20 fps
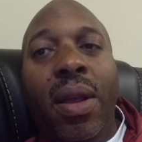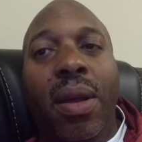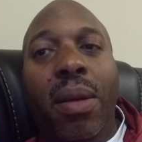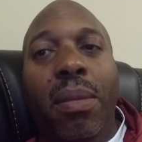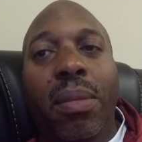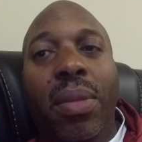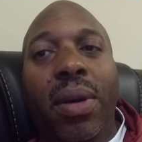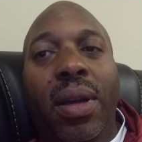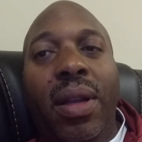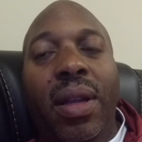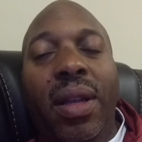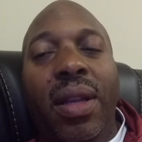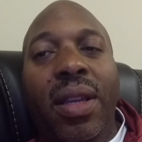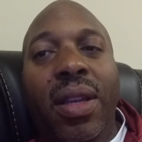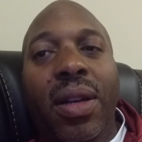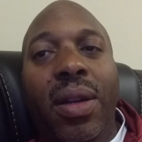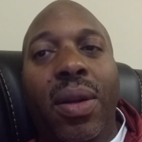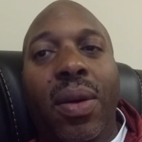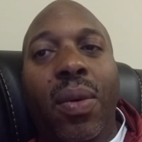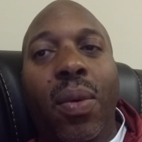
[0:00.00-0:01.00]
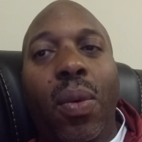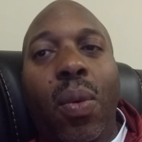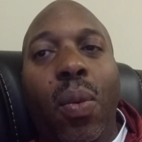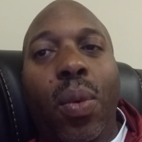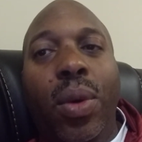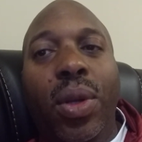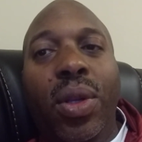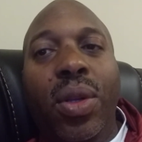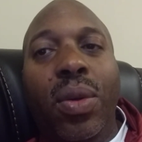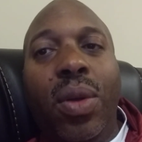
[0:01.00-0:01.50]
But,
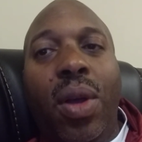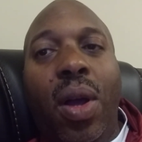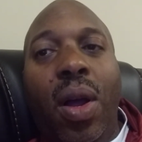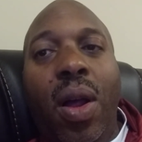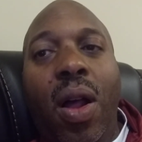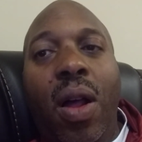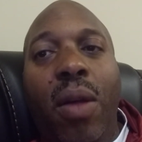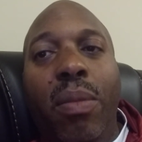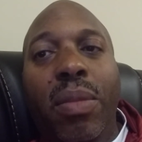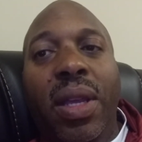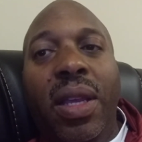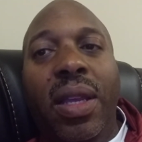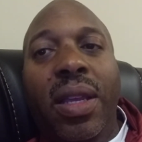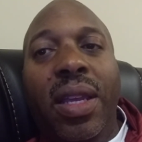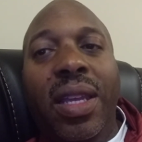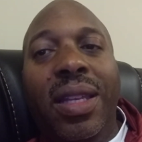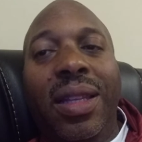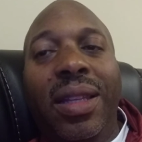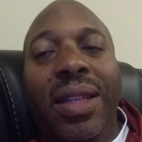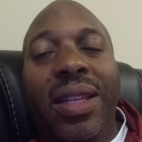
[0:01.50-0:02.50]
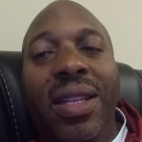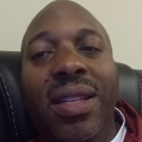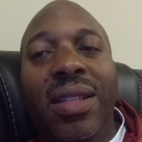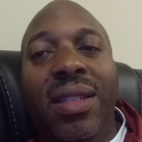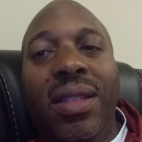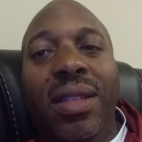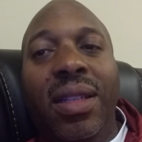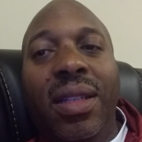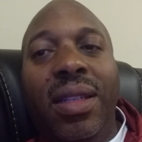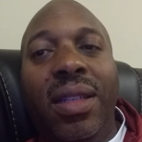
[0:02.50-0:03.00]
when you call me, at
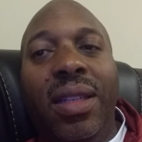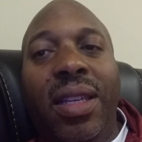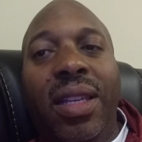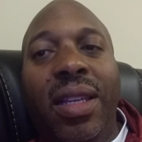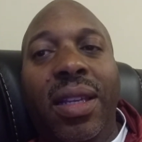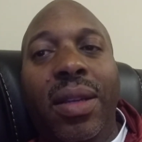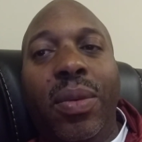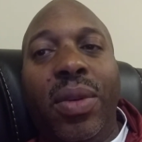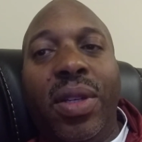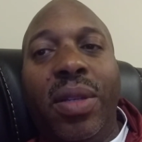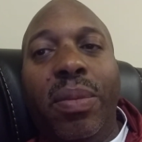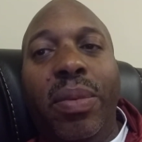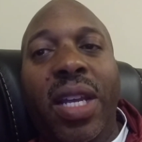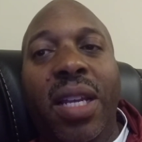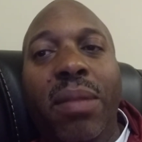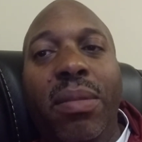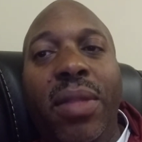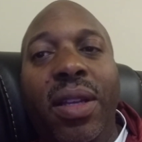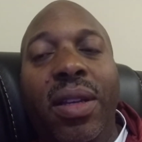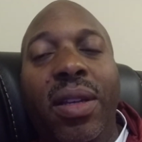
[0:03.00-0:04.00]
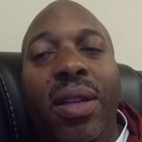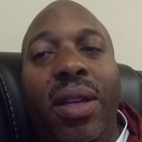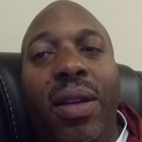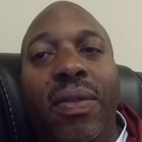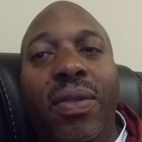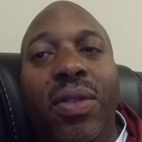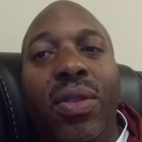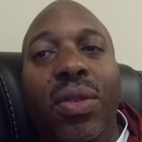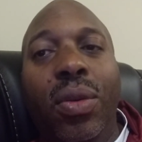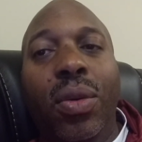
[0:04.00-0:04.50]
least respect me
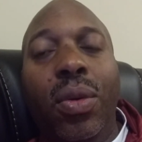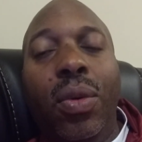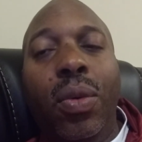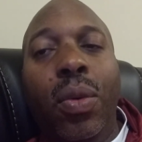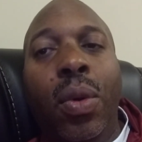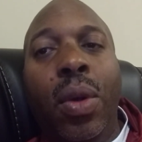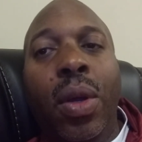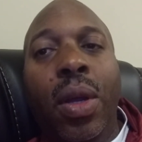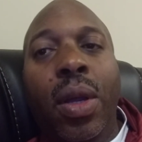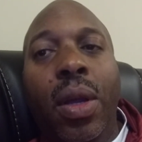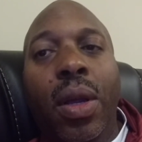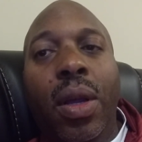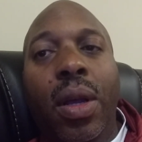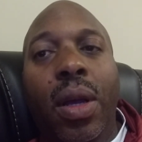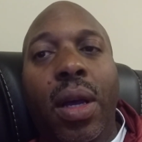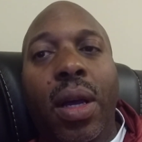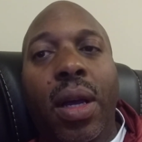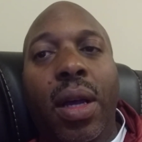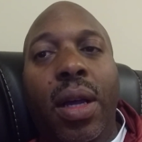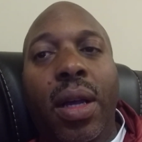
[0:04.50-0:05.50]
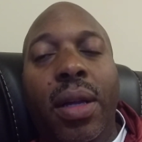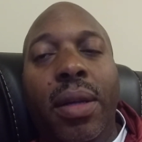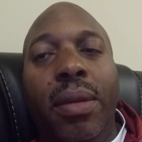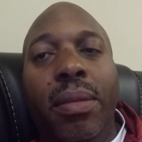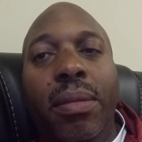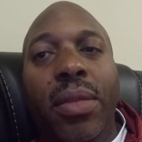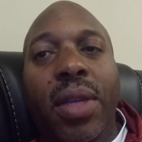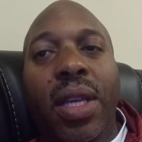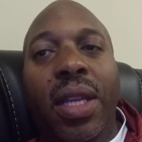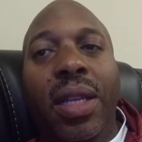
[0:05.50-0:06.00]
enough to
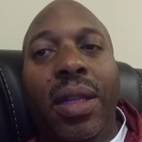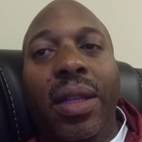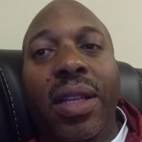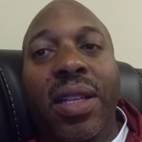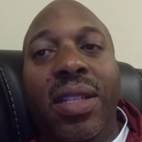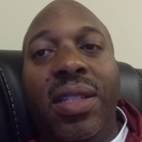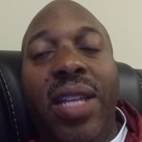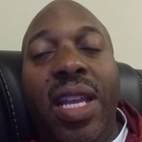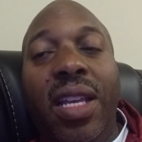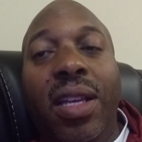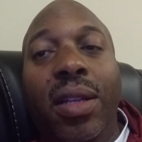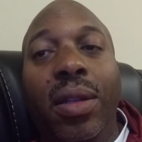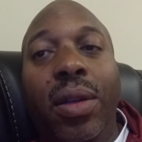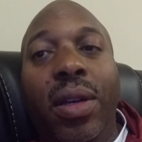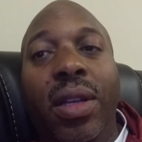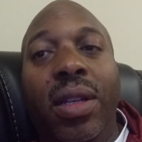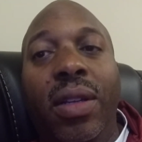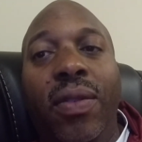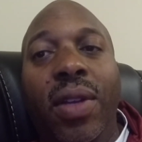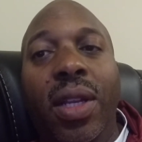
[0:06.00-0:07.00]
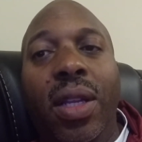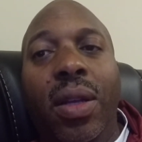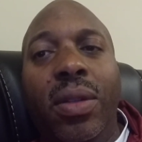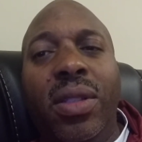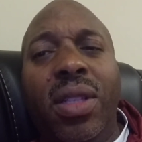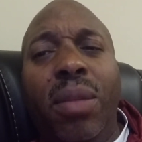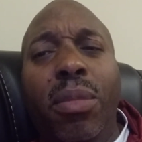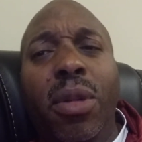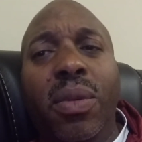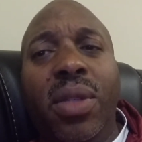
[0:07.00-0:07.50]
at least take a look at the video. And
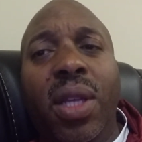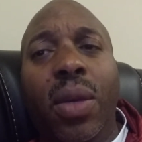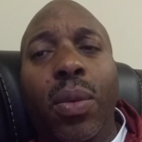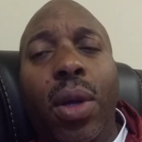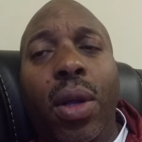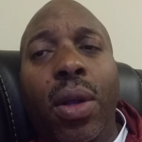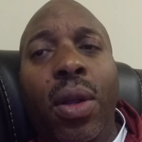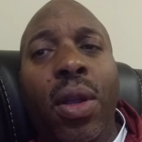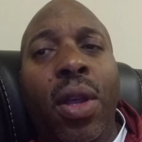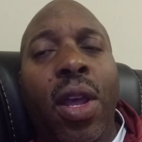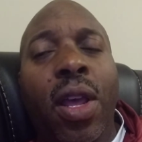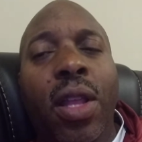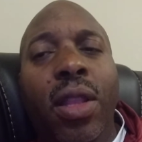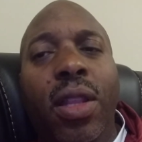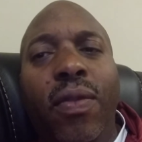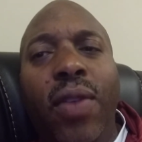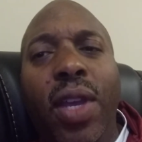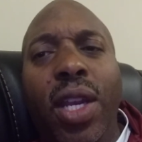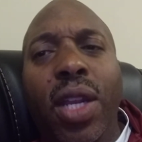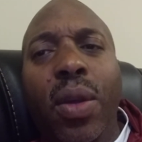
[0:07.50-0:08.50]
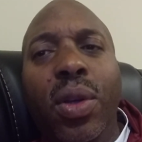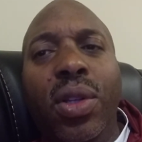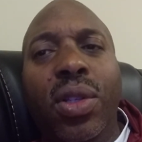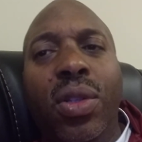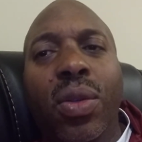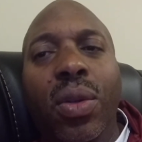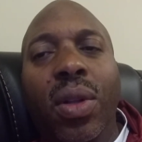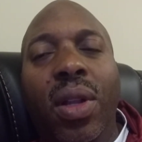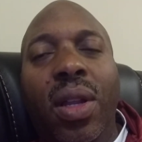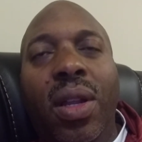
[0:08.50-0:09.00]
some people say, well, the video is
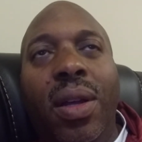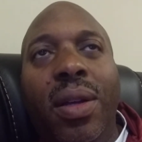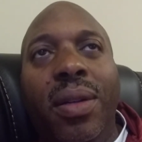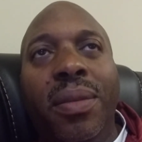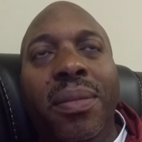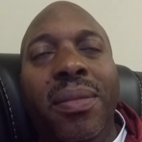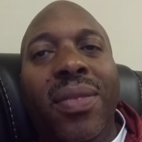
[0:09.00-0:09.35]
too long.